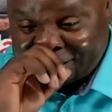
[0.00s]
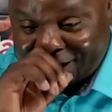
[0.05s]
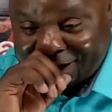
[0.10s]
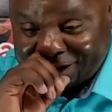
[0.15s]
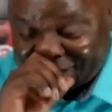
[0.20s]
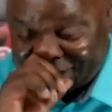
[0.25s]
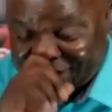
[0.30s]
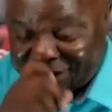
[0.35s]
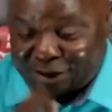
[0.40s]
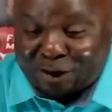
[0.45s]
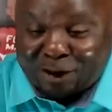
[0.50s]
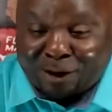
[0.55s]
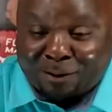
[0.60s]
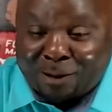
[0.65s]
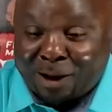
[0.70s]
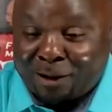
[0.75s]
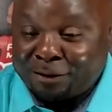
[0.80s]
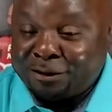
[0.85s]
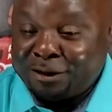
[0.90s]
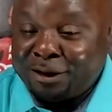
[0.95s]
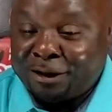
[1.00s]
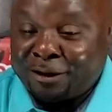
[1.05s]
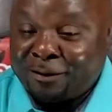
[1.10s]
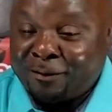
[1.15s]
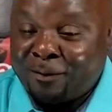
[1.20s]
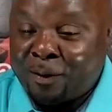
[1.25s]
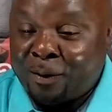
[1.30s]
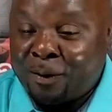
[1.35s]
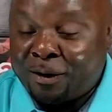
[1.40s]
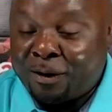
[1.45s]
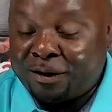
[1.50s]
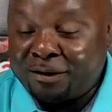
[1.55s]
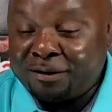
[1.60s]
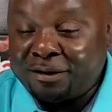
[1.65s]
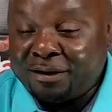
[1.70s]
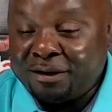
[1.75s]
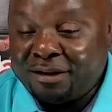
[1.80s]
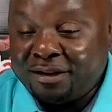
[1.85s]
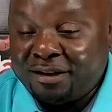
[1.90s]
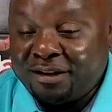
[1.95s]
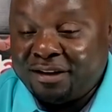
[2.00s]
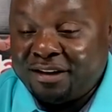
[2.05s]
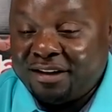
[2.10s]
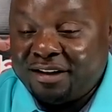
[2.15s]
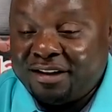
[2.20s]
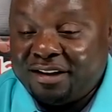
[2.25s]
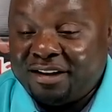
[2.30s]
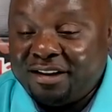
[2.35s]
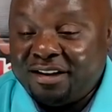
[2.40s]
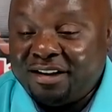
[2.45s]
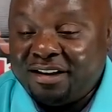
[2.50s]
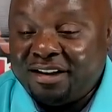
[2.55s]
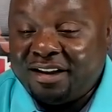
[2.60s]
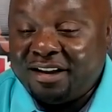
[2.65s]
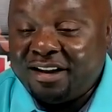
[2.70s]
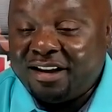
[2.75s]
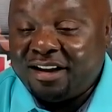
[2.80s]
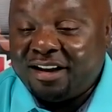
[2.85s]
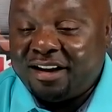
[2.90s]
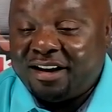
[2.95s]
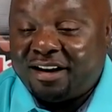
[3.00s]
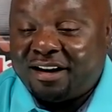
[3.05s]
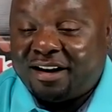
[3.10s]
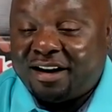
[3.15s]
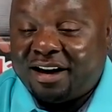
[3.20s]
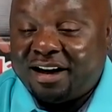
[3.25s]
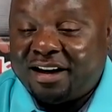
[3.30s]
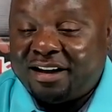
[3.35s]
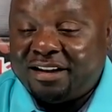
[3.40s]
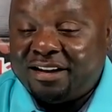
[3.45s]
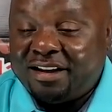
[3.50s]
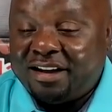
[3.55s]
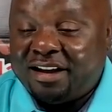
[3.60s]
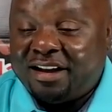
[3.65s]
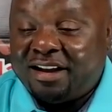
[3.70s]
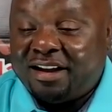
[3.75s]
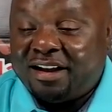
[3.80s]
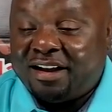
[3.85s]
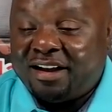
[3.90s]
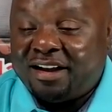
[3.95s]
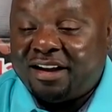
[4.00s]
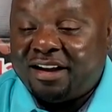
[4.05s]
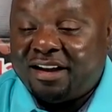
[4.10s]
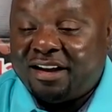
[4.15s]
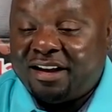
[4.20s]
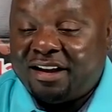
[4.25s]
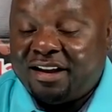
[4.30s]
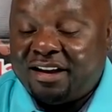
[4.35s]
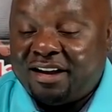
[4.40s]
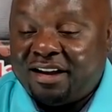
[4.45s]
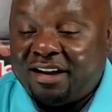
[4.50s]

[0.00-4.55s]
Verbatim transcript: that's the term I was looking for. All right. Uh,